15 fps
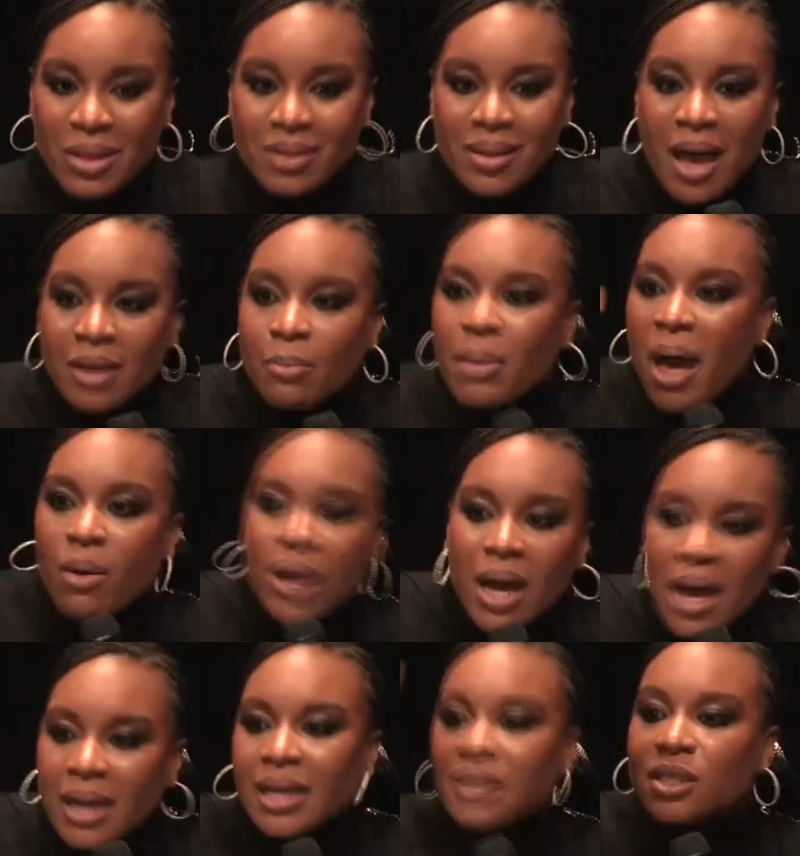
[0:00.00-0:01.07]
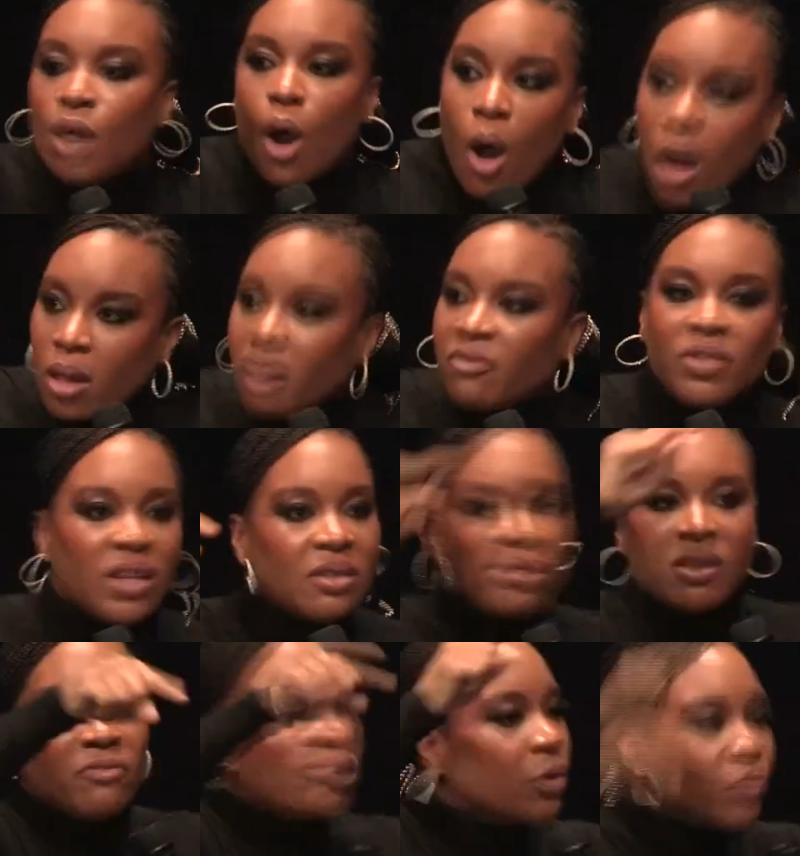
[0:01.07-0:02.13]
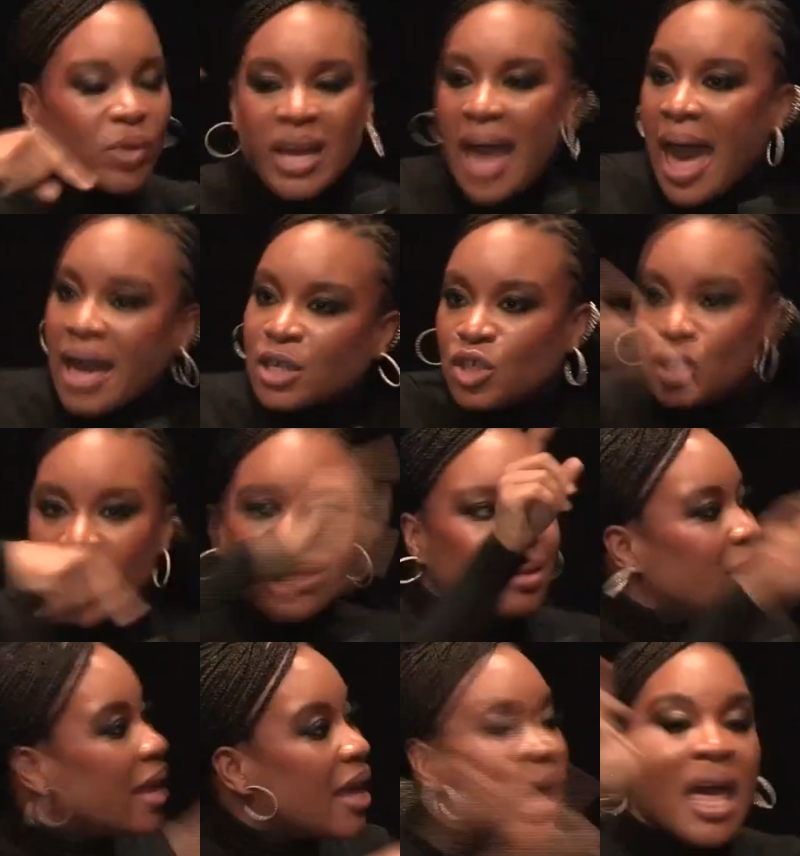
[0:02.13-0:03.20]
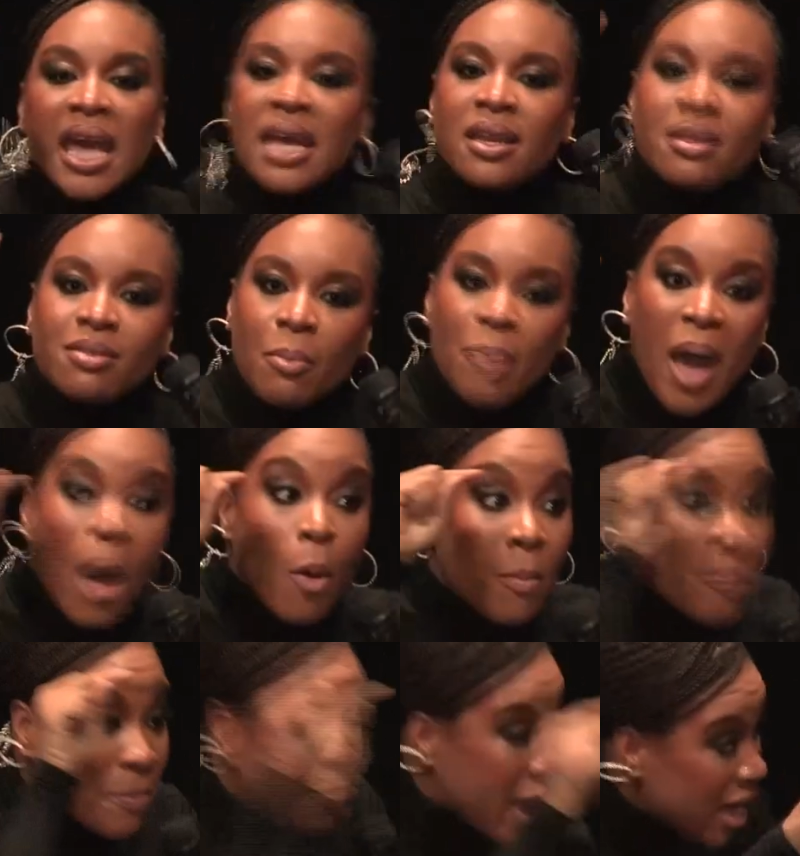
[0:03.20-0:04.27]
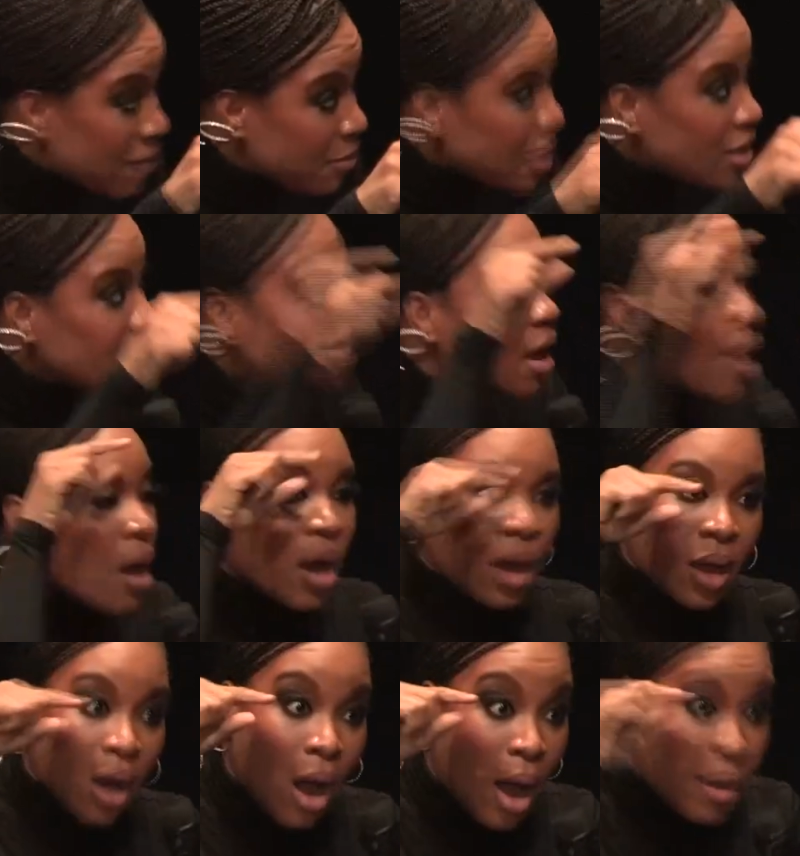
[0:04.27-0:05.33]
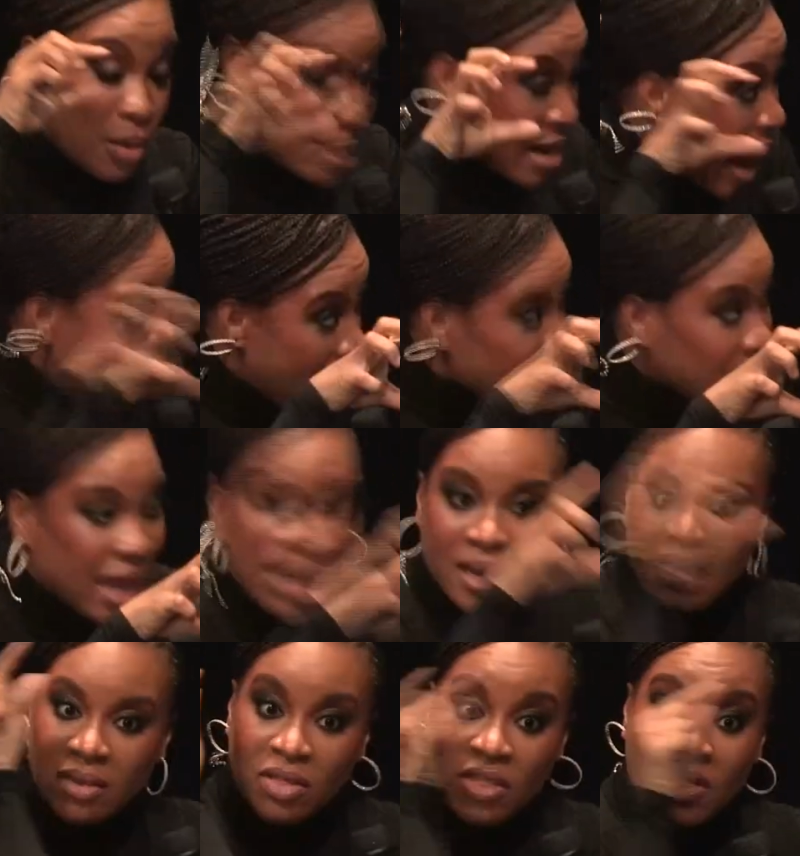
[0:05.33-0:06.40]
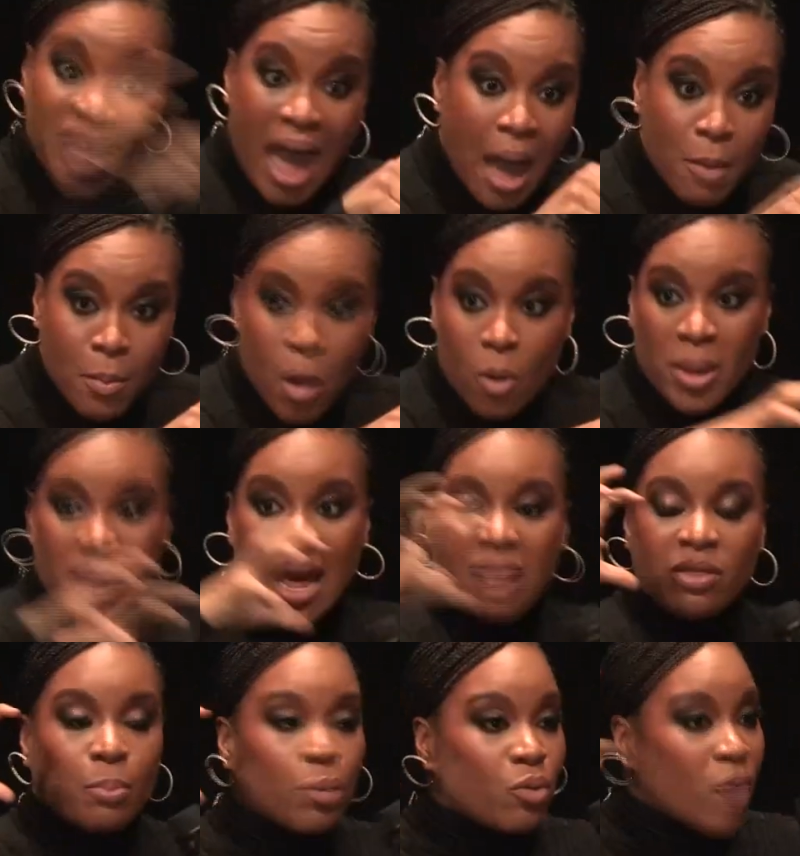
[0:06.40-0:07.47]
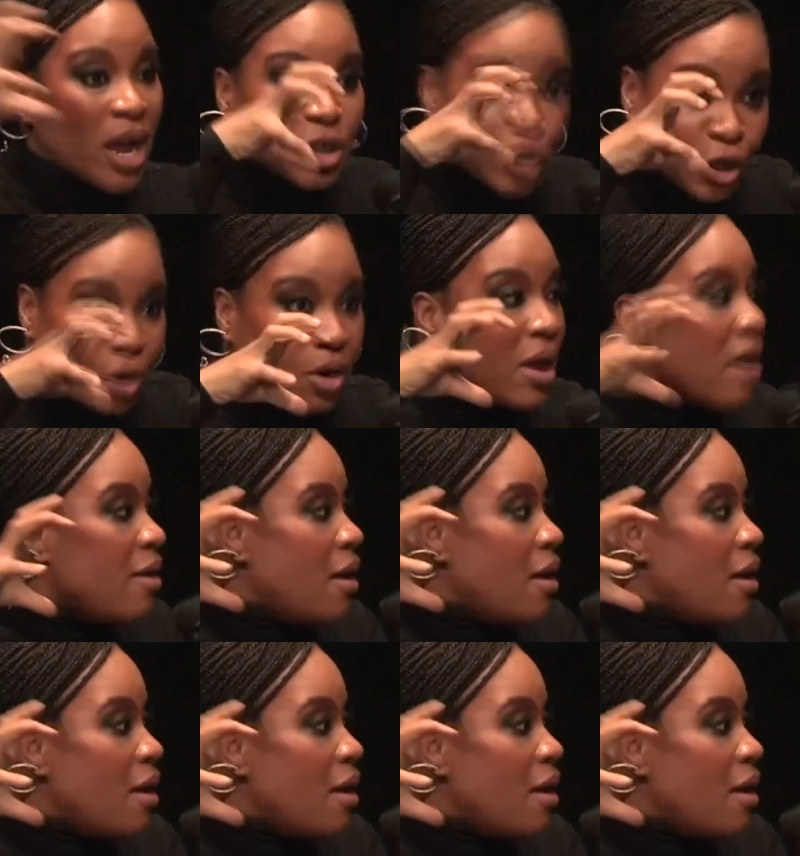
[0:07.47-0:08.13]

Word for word: It's not about cutting to all of these different reactions. Like, it is about Mamie's navigating that moment and the pressure